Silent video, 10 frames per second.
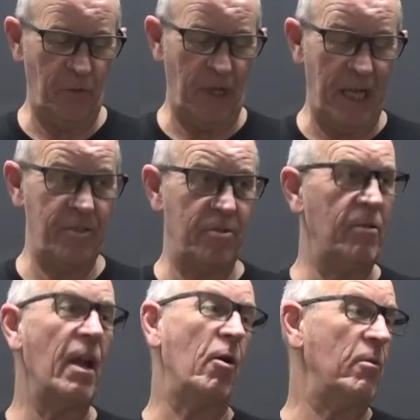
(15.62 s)
as you
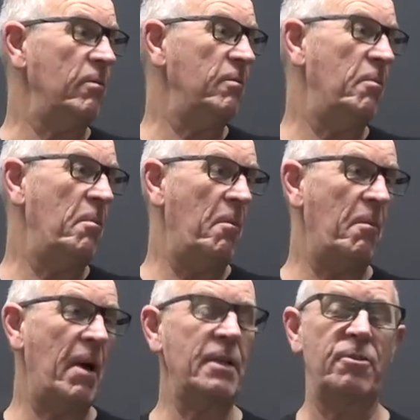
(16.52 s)
know,
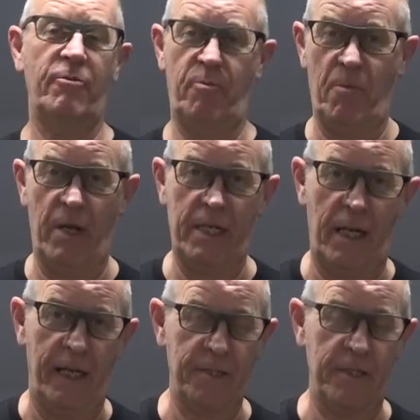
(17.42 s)
much of my
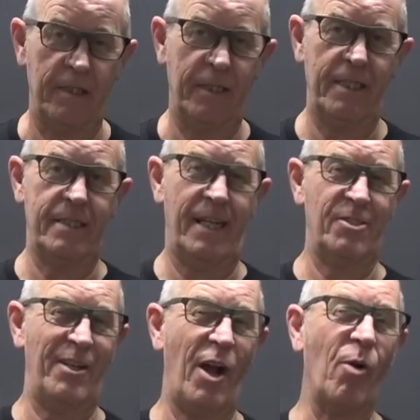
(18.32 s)
collection is
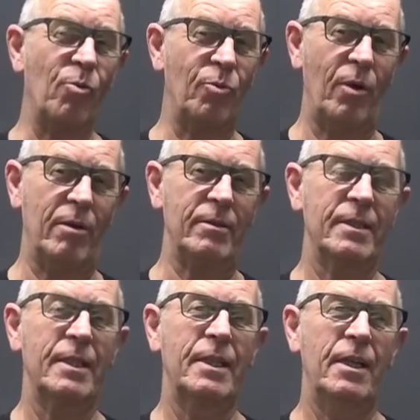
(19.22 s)
actually Old World.
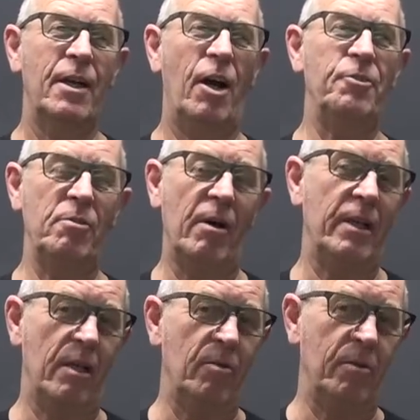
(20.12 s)
I do like
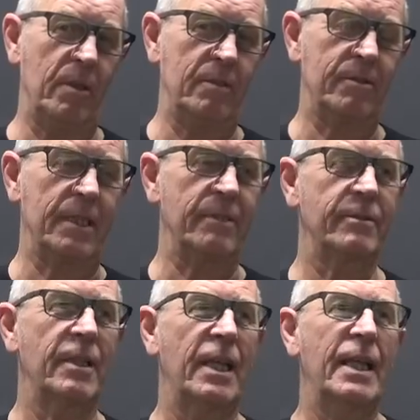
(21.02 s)
the Old World stuff.
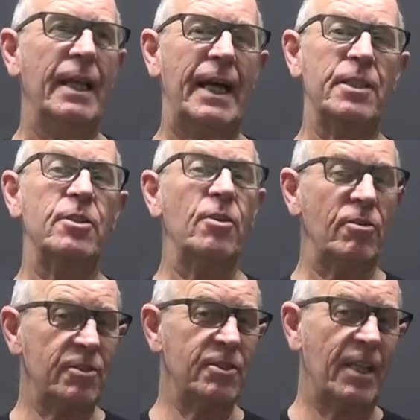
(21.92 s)
That's
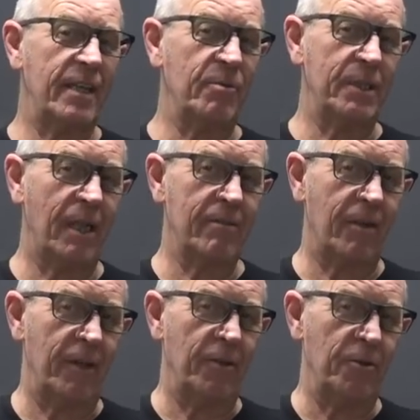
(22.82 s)
not to say that we don't
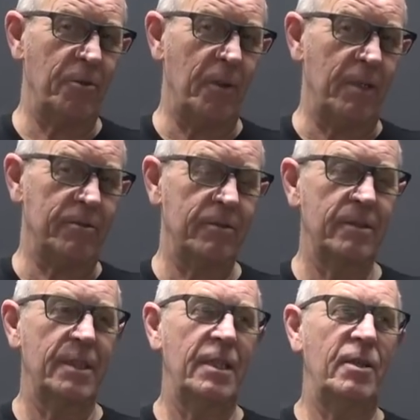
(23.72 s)
like the New Worlds.
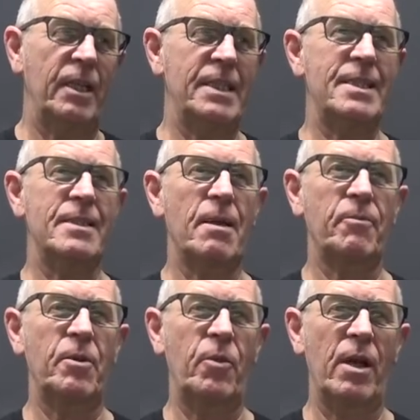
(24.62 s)
This is
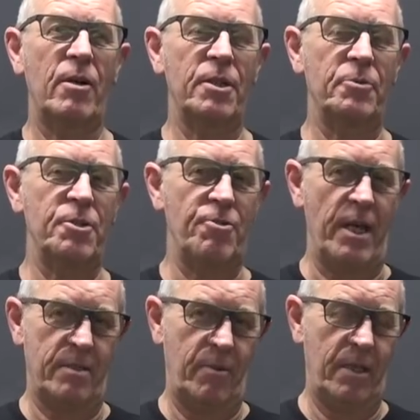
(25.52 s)
something we are going to
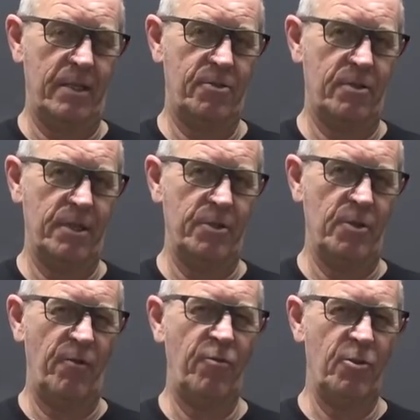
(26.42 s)
address. We're going to try and do
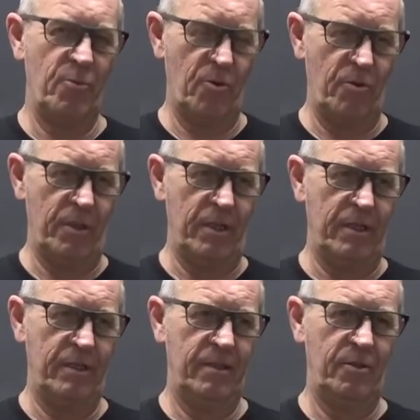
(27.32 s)
a few more of
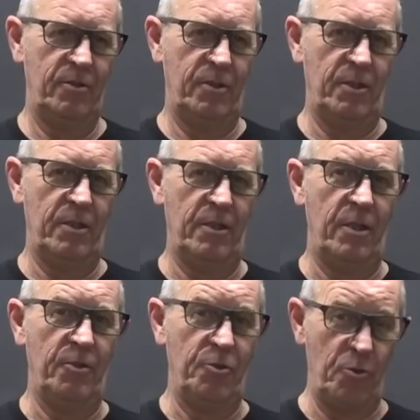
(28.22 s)

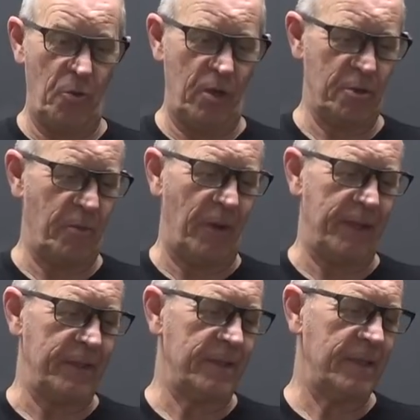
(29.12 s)
the New World
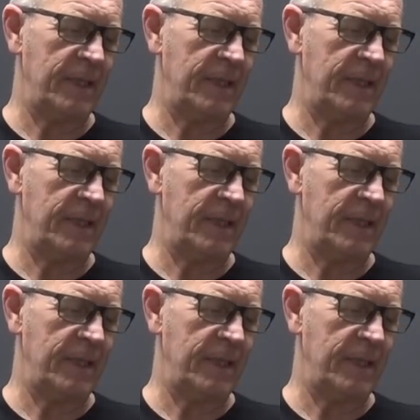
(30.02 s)
spiders.